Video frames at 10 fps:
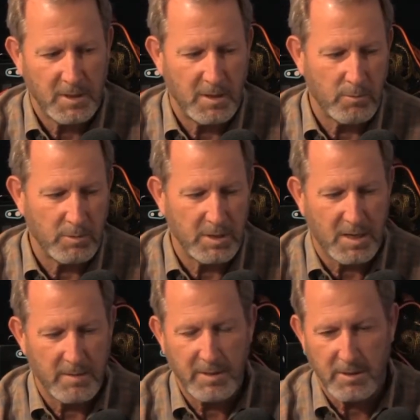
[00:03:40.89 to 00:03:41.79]
When you
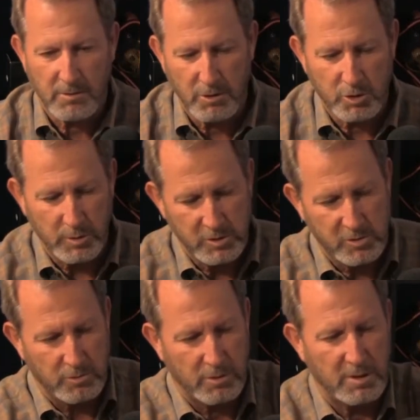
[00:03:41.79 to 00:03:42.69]
come in the grocery
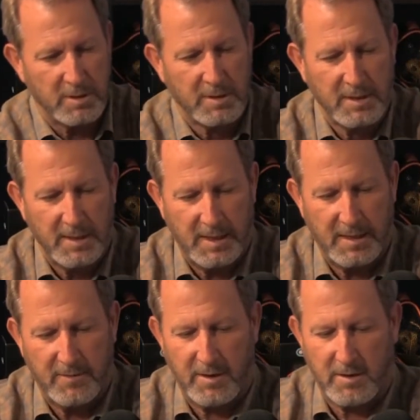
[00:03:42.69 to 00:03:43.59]
store
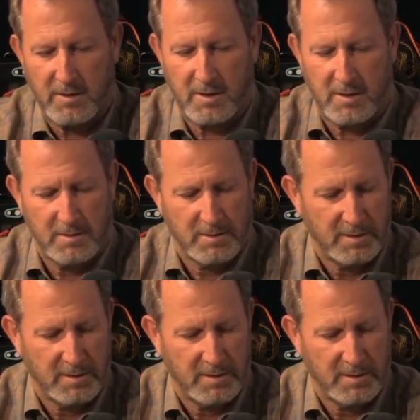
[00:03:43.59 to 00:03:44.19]
and there are